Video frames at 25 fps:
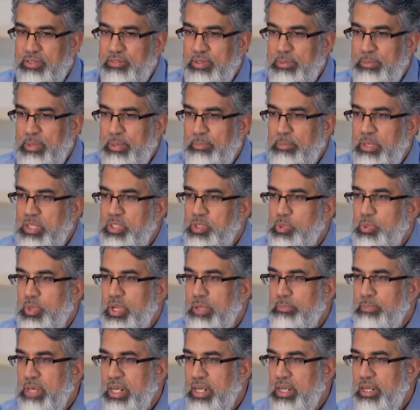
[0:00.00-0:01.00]
Remember,
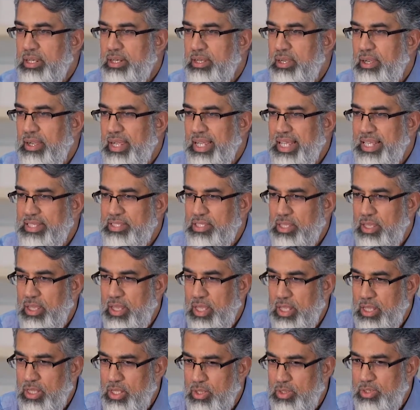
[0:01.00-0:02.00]
Surah Baqarah, is a
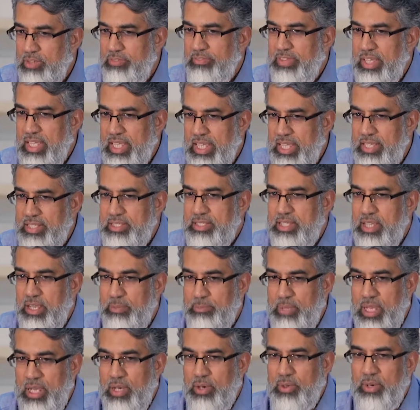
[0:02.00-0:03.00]
lot of it is
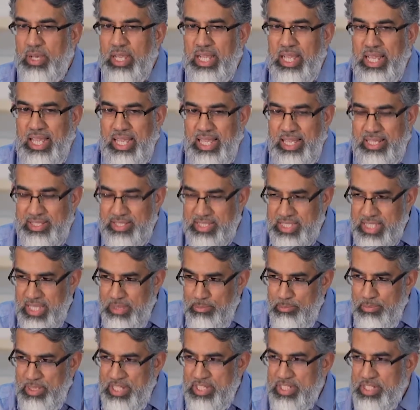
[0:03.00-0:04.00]
about
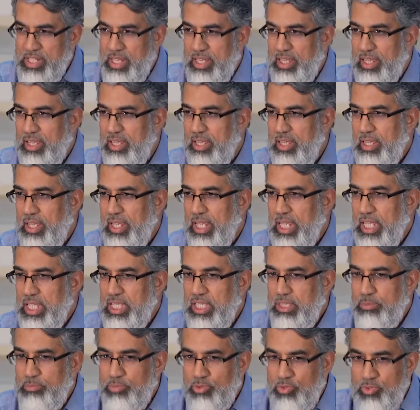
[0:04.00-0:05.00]
establishing
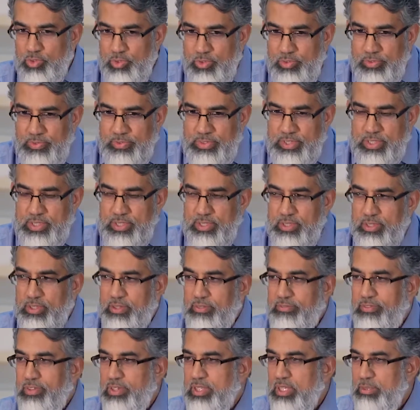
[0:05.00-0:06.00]
the proofs
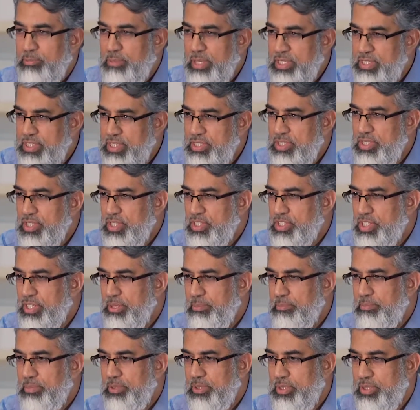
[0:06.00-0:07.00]
for the
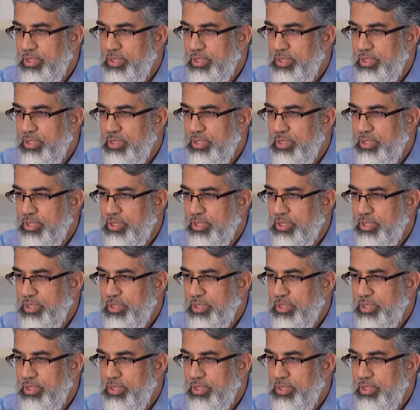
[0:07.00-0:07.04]
messengership,